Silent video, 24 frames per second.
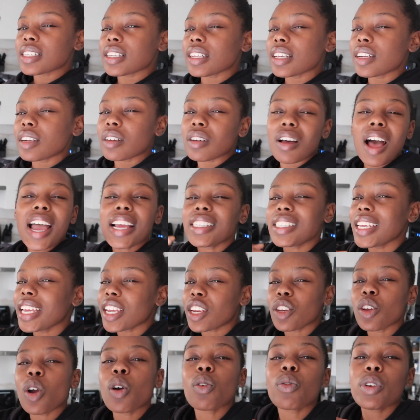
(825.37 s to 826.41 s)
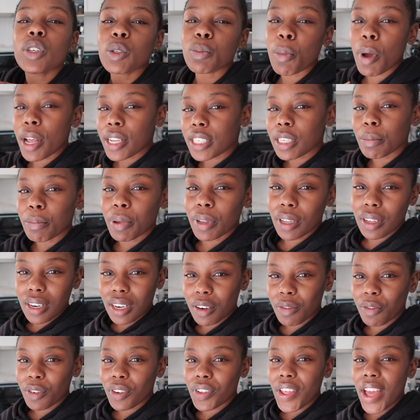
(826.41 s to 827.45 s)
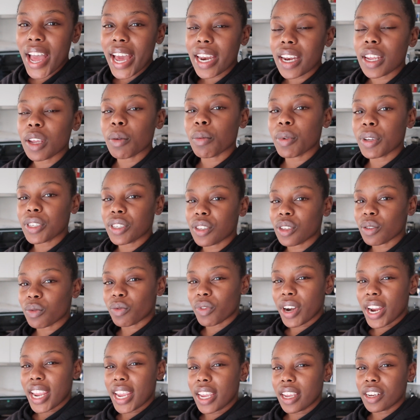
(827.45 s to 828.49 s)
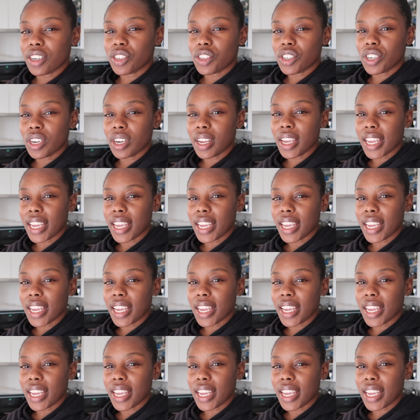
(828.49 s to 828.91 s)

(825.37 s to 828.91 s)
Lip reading: a little. I take no responsibility for that. It was the range.